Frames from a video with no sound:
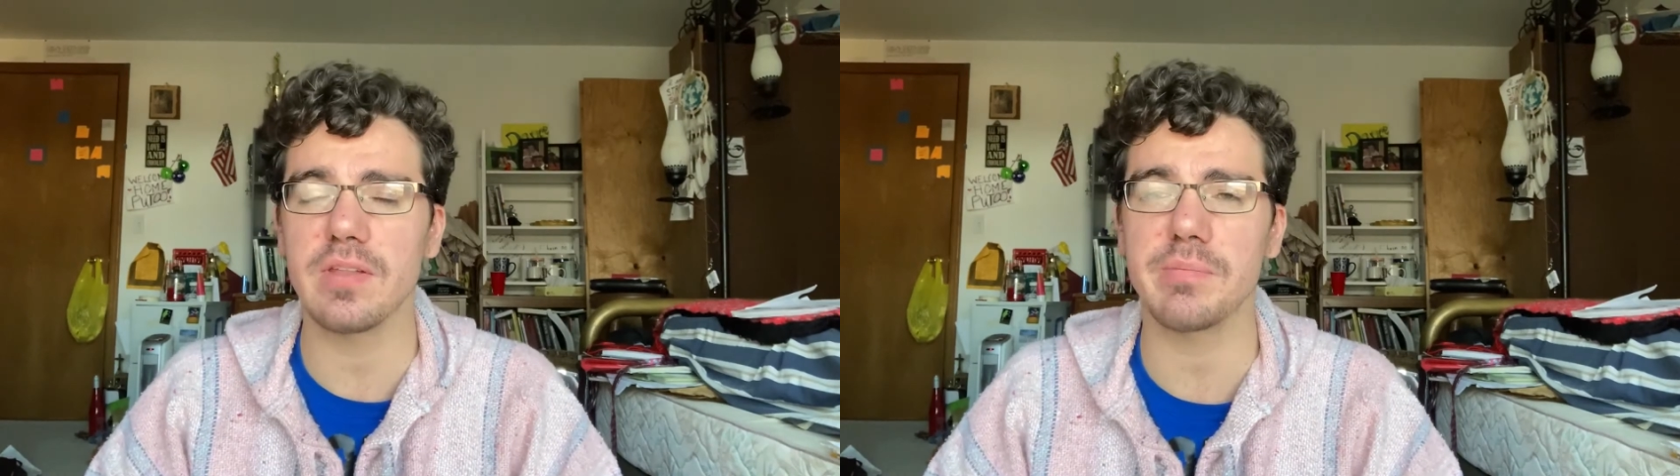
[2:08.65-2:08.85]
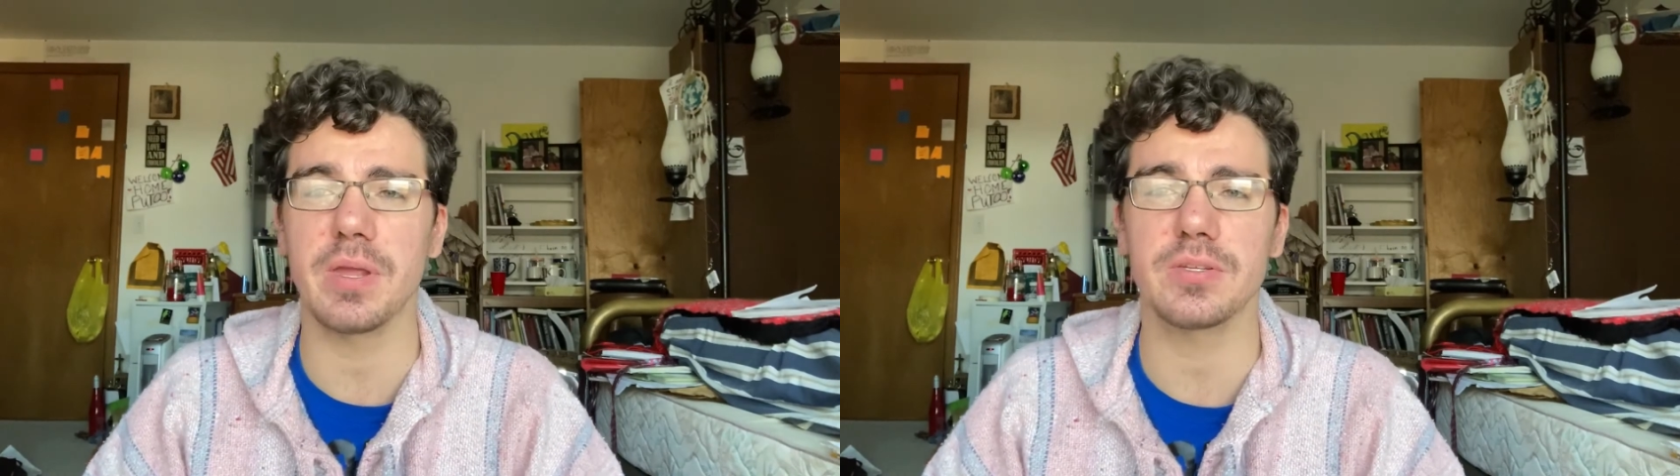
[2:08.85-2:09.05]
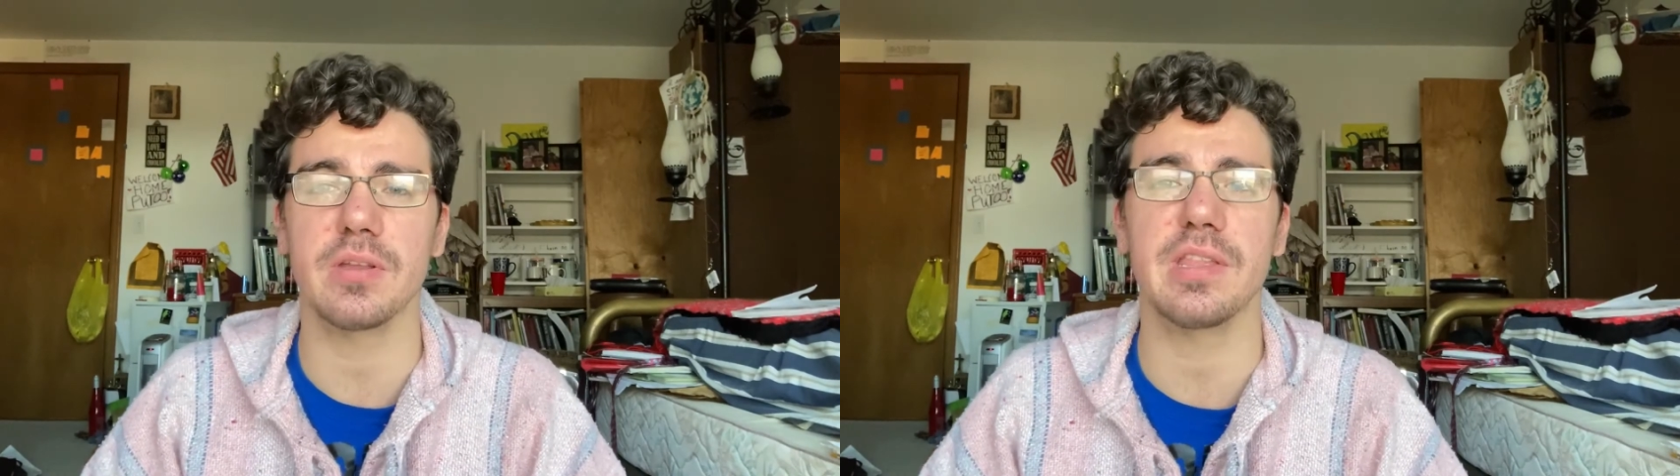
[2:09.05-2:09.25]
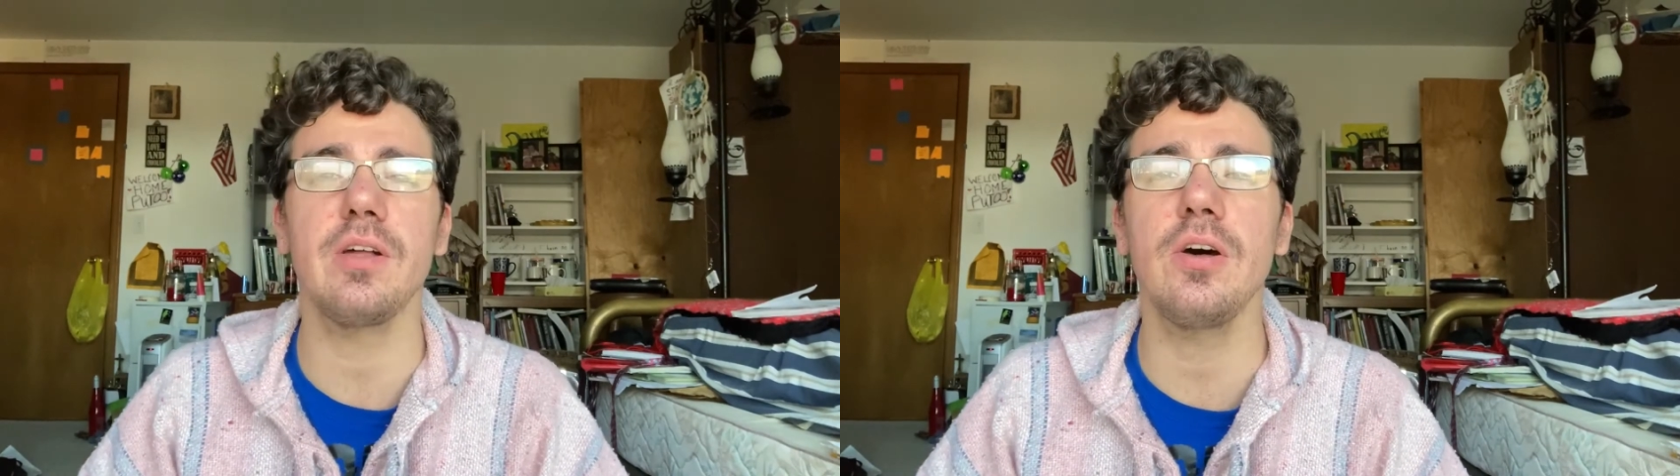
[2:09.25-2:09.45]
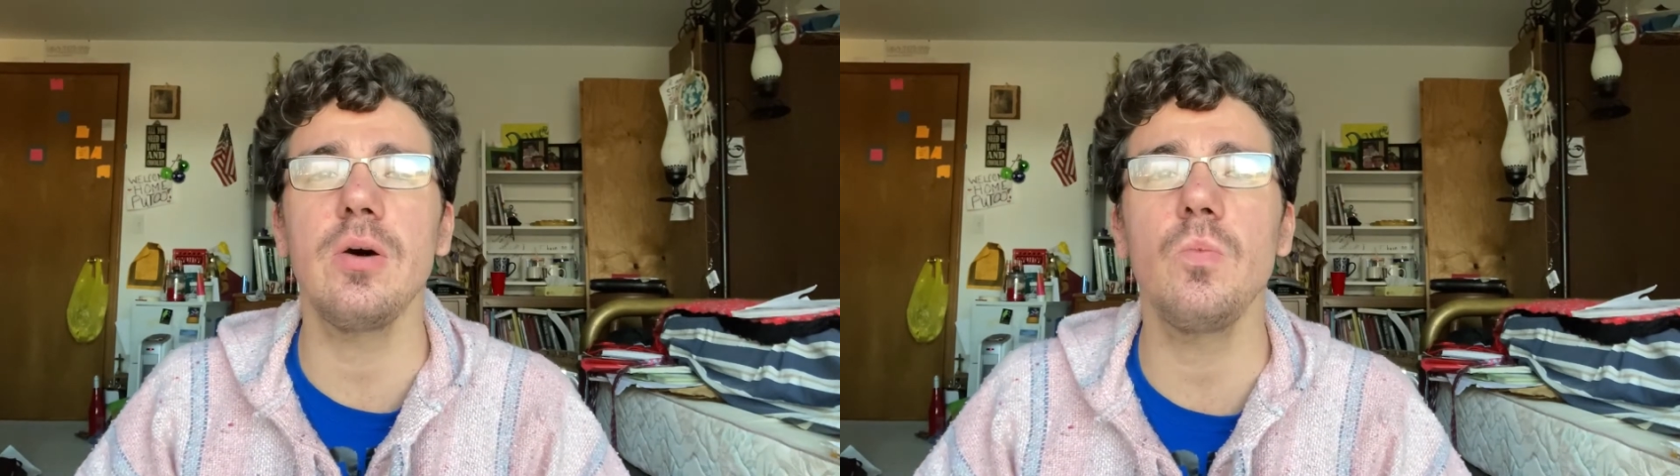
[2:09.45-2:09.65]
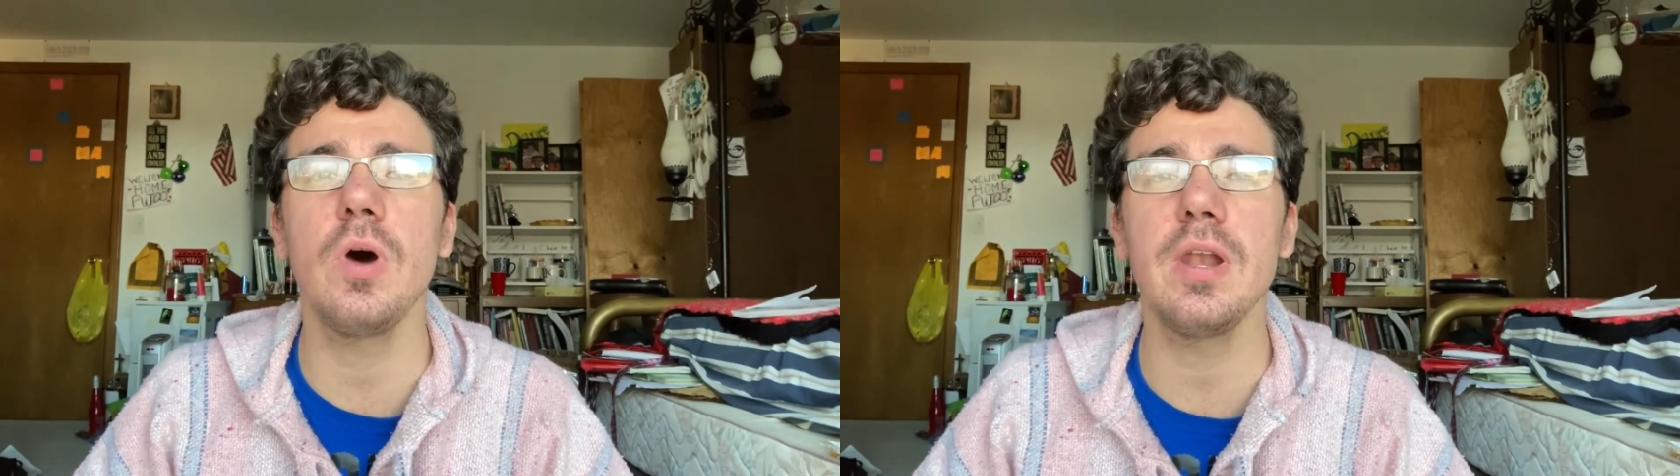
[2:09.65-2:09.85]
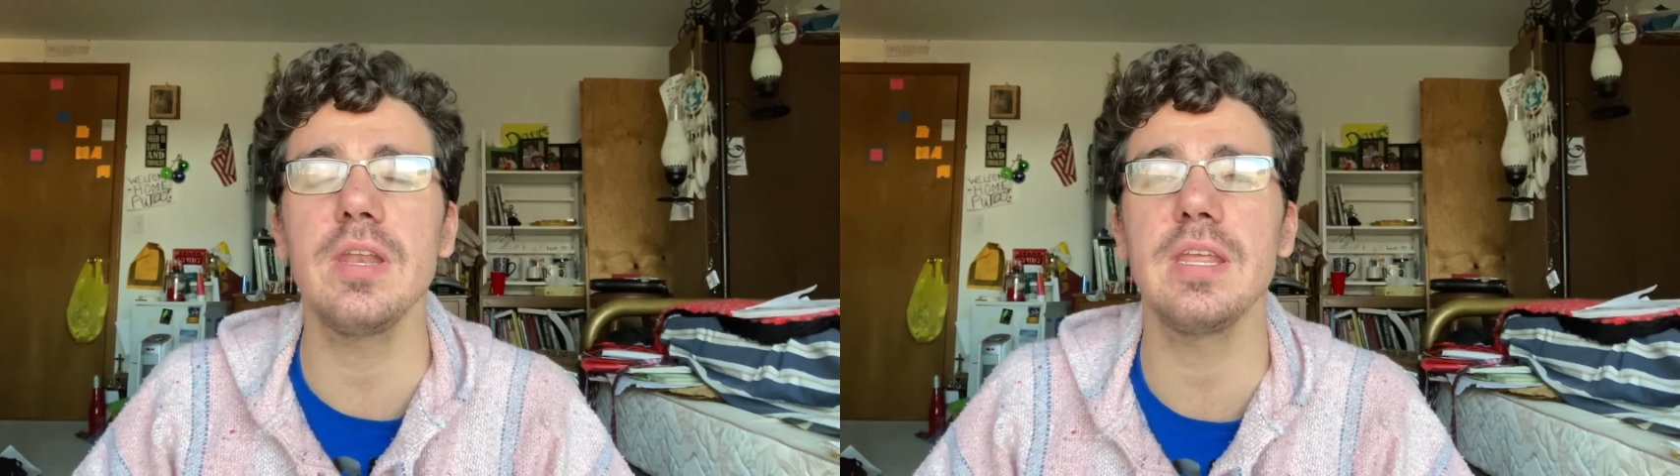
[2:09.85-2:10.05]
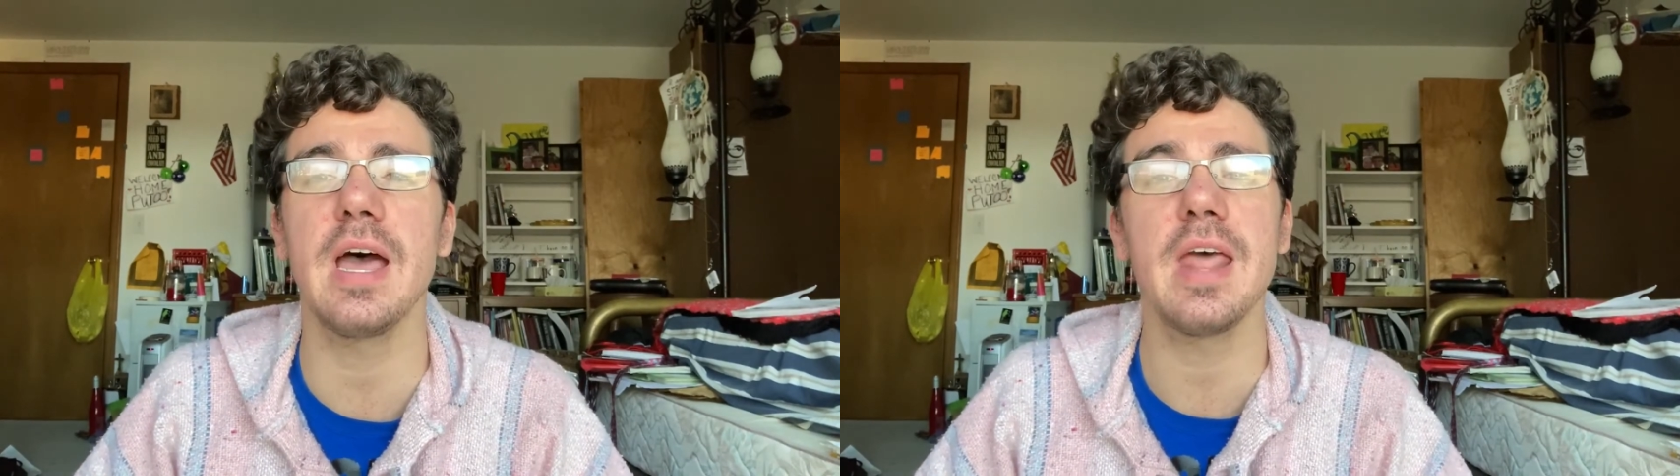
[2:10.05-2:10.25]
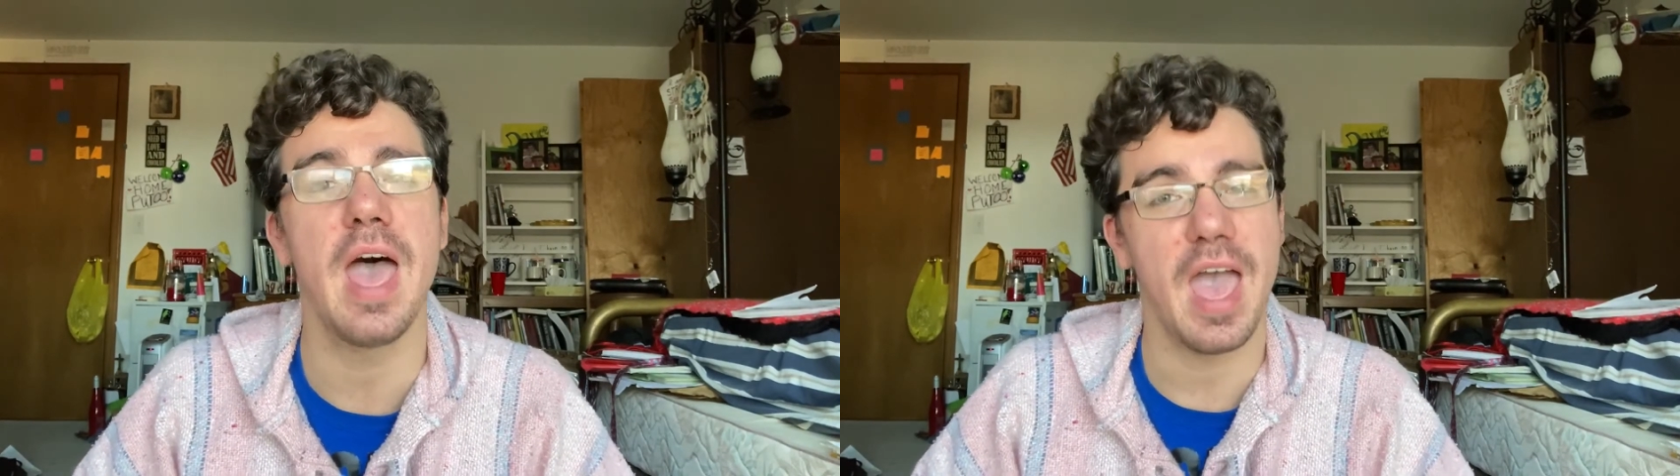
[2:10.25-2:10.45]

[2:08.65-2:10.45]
a special someone yet,